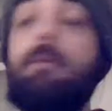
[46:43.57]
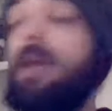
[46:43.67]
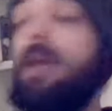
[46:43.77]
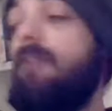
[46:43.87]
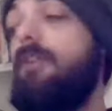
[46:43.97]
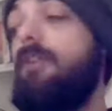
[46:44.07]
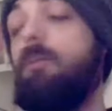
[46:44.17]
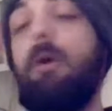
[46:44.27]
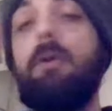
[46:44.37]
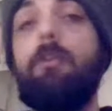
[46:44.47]
That Finn
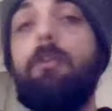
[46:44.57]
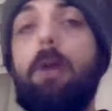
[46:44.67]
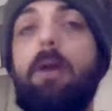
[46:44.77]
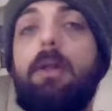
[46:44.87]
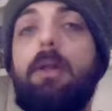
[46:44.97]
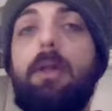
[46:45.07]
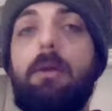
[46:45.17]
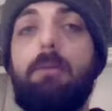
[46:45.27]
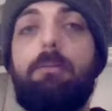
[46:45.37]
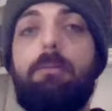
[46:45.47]
Braun spot, like
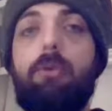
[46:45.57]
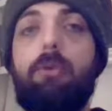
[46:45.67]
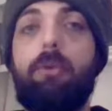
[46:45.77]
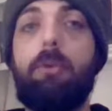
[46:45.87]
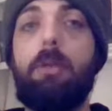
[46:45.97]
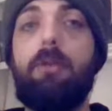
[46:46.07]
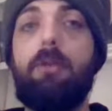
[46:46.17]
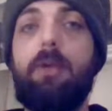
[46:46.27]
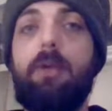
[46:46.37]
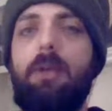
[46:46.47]
their 2 or 3 minutes
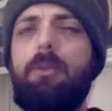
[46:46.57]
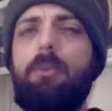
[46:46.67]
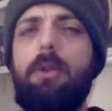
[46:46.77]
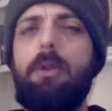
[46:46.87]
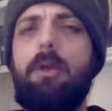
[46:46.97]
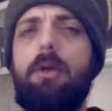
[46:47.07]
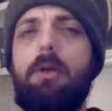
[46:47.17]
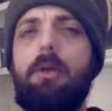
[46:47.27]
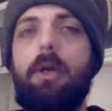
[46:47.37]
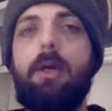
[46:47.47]
together, was really
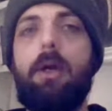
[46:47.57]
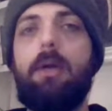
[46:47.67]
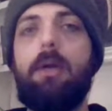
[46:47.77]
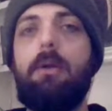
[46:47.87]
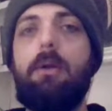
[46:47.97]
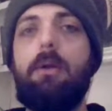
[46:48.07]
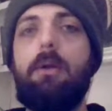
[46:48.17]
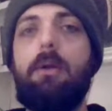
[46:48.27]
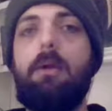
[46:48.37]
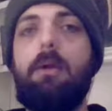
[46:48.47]
good. Like
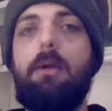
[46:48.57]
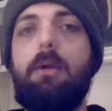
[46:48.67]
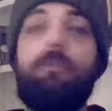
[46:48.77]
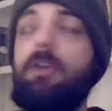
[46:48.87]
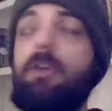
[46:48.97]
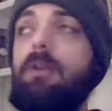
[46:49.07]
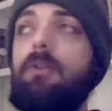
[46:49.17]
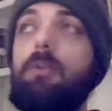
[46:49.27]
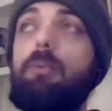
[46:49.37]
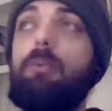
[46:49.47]
Finn
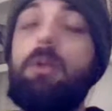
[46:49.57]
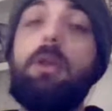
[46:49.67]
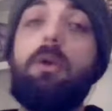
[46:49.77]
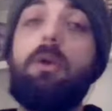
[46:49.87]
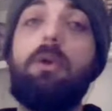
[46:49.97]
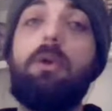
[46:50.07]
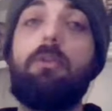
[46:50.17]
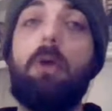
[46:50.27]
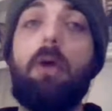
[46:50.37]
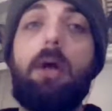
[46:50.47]
is a really good
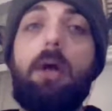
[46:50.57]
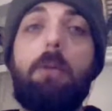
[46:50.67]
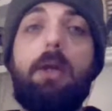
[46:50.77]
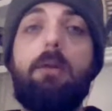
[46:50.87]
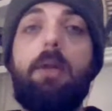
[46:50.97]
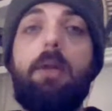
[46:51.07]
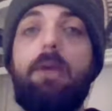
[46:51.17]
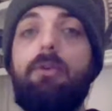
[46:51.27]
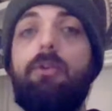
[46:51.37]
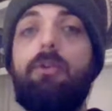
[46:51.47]
small guy, man.
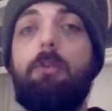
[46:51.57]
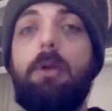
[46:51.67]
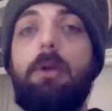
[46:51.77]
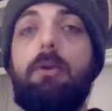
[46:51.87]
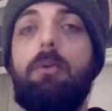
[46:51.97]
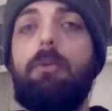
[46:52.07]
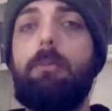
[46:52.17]
Like versus big dudes,